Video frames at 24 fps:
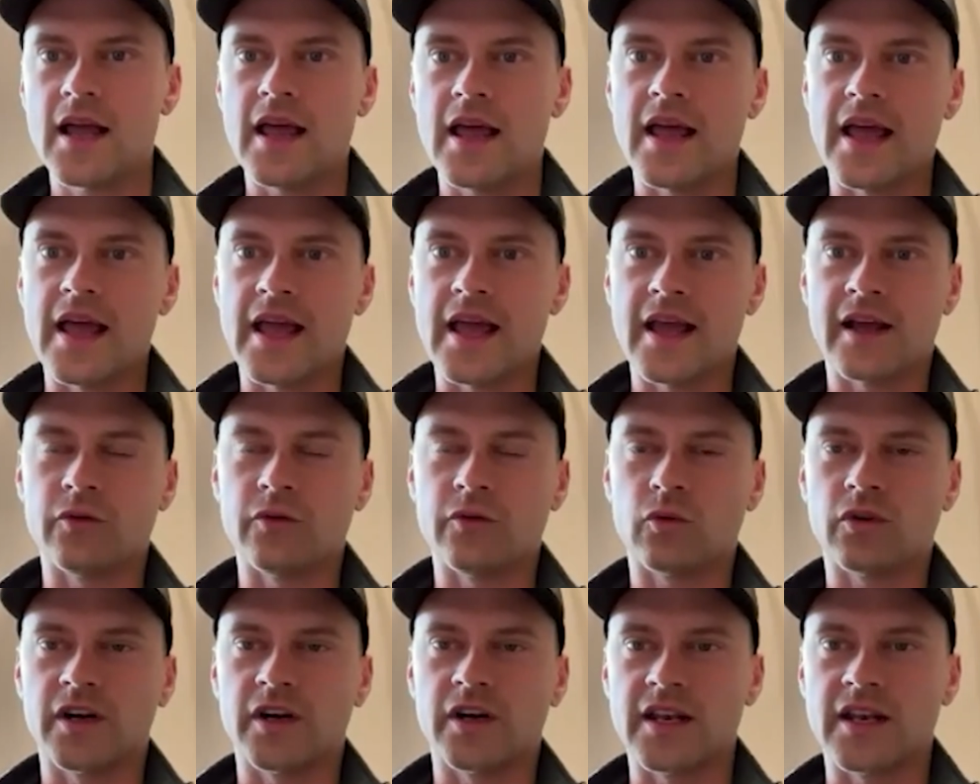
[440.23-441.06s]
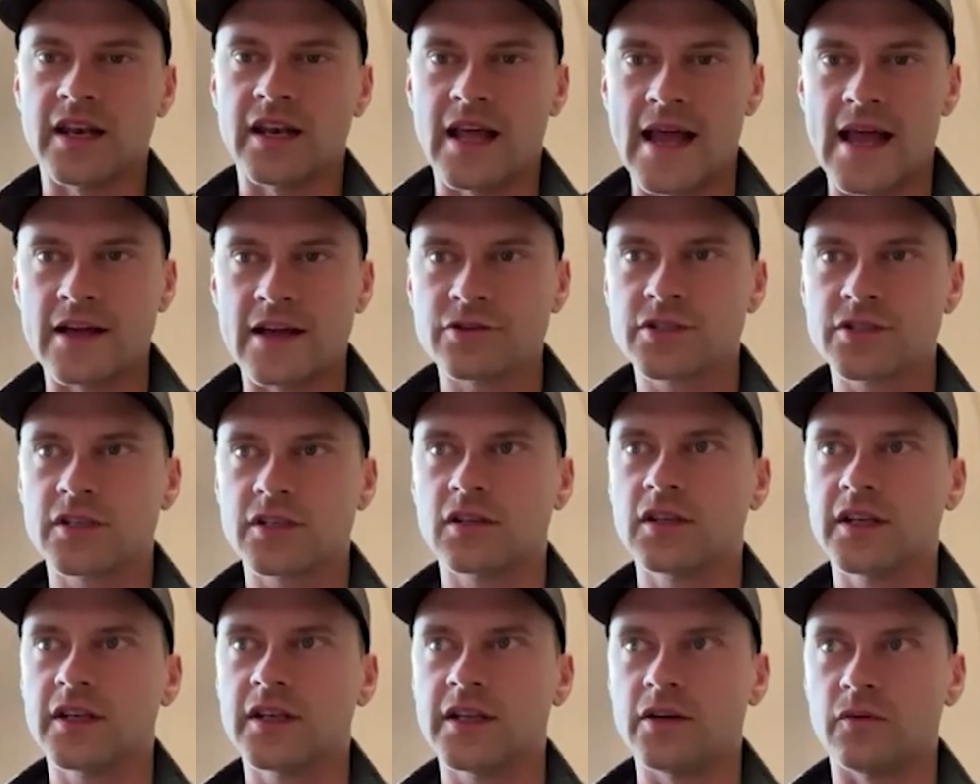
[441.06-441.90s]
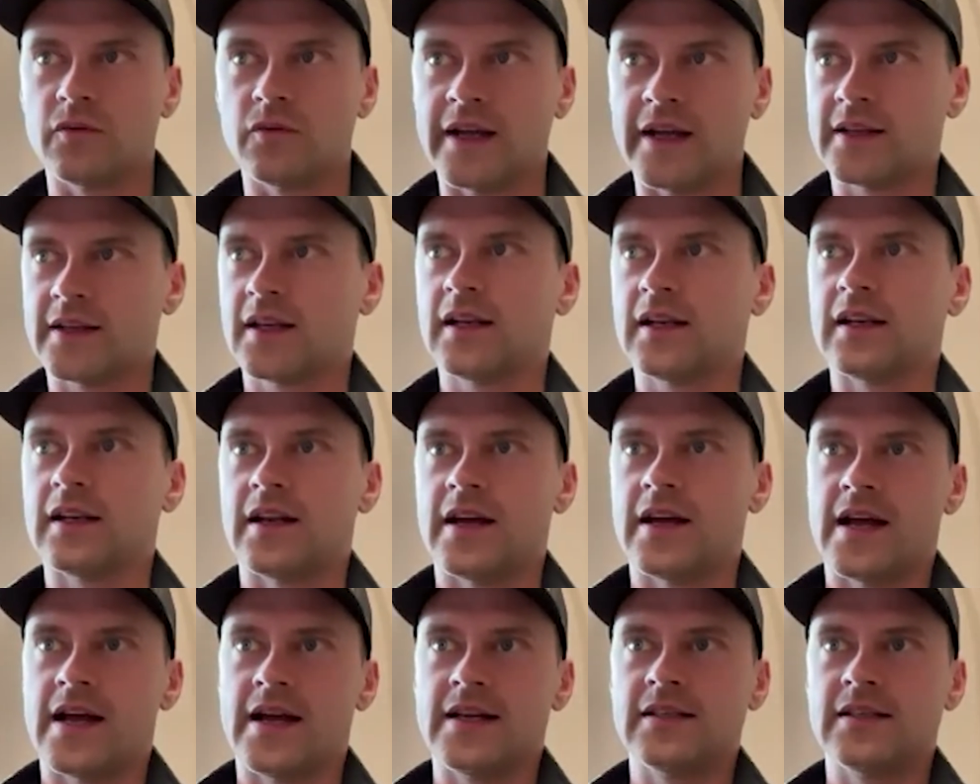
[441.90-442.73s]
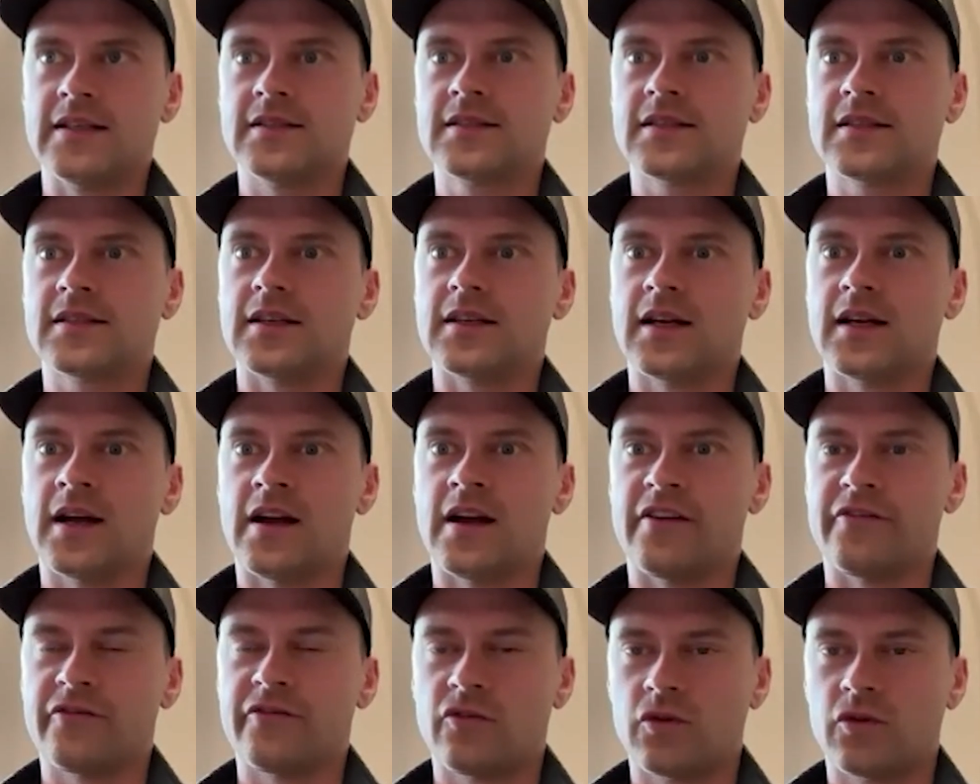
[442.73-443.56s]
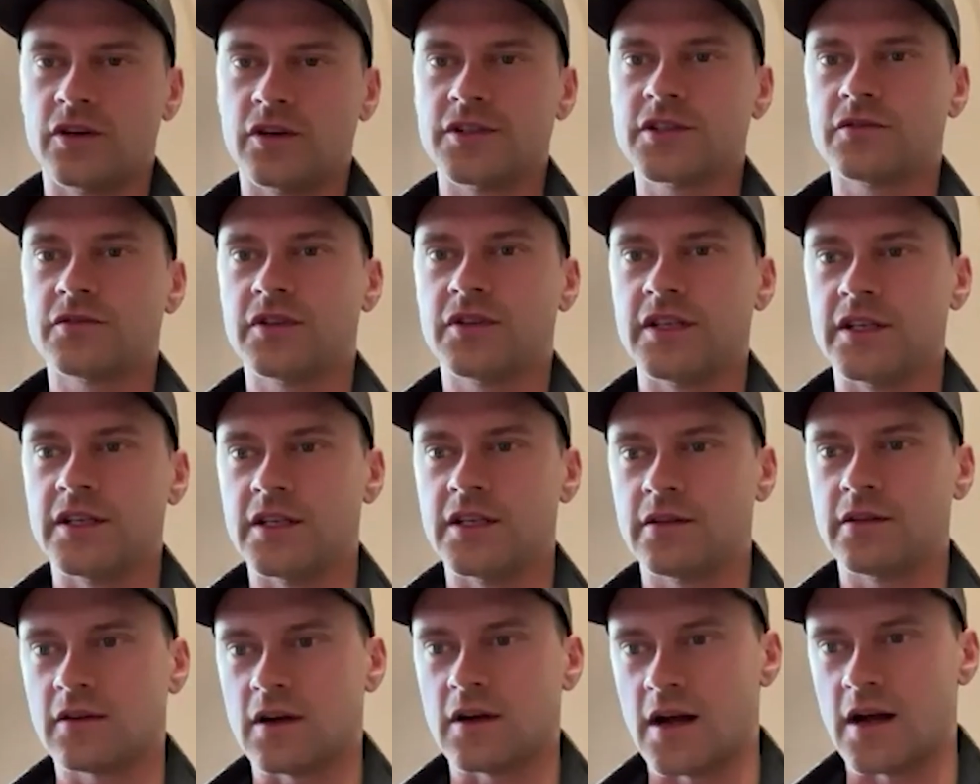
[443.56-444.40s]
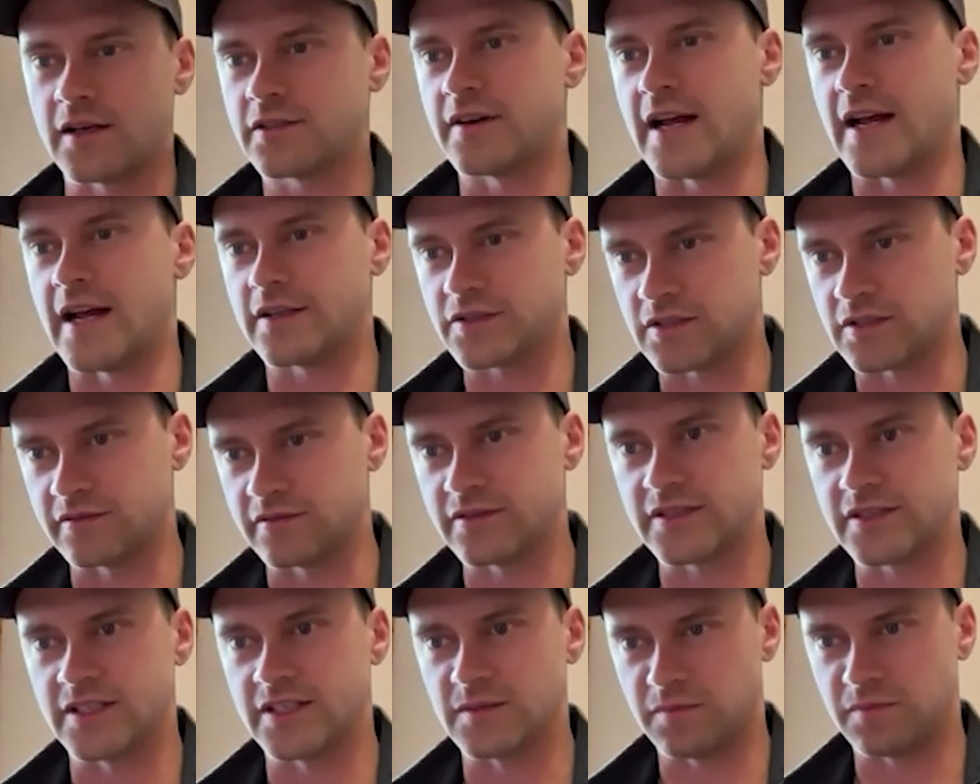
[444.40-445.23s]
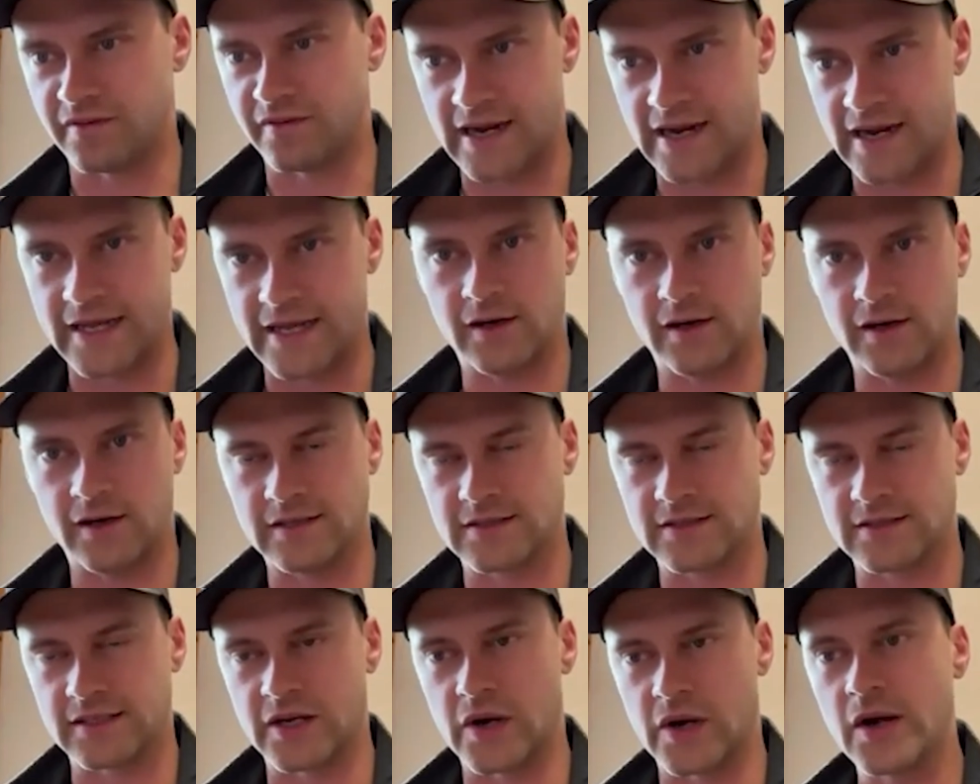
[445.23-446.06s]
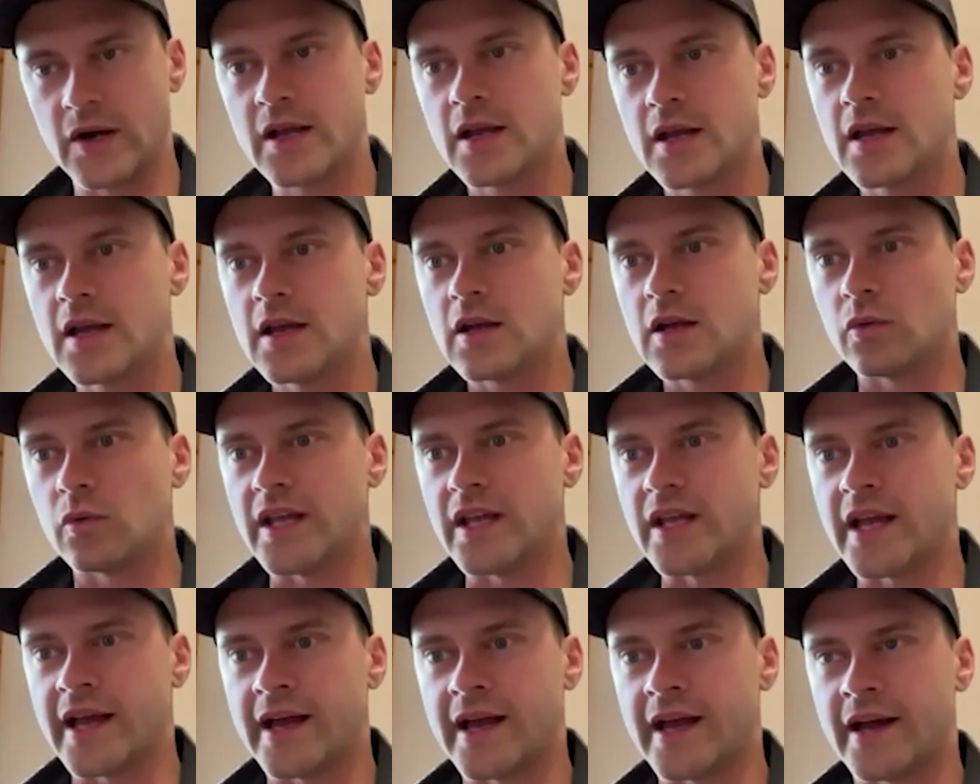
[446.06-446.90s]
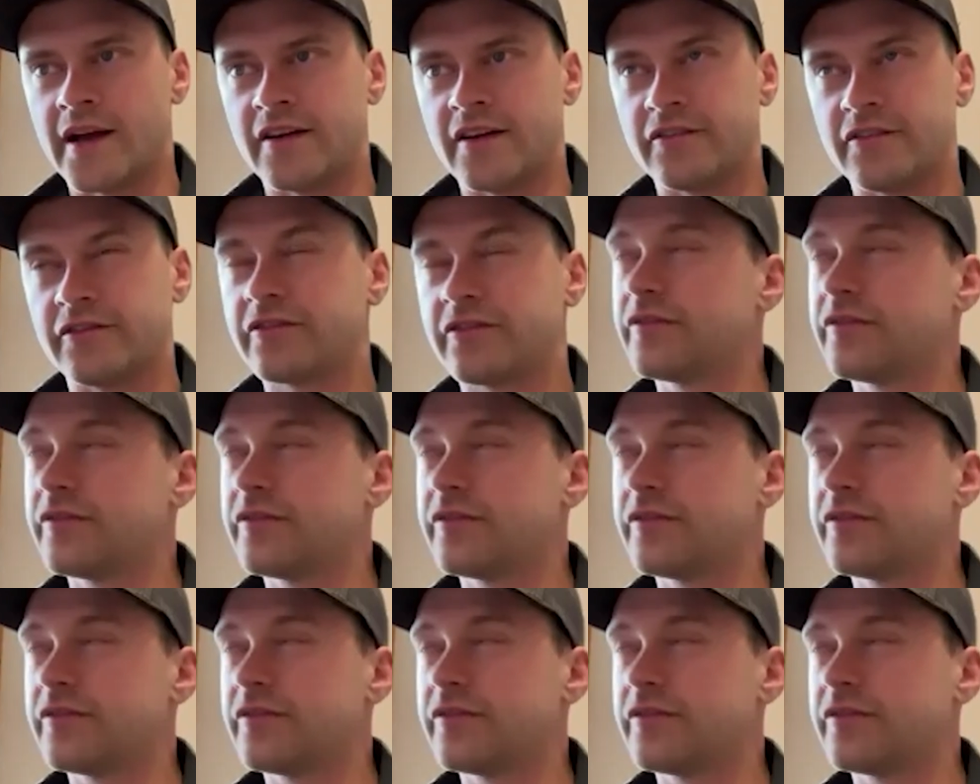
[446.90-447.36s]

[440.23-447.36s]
and we're a nationally recognized forestry contract services provider. And so we have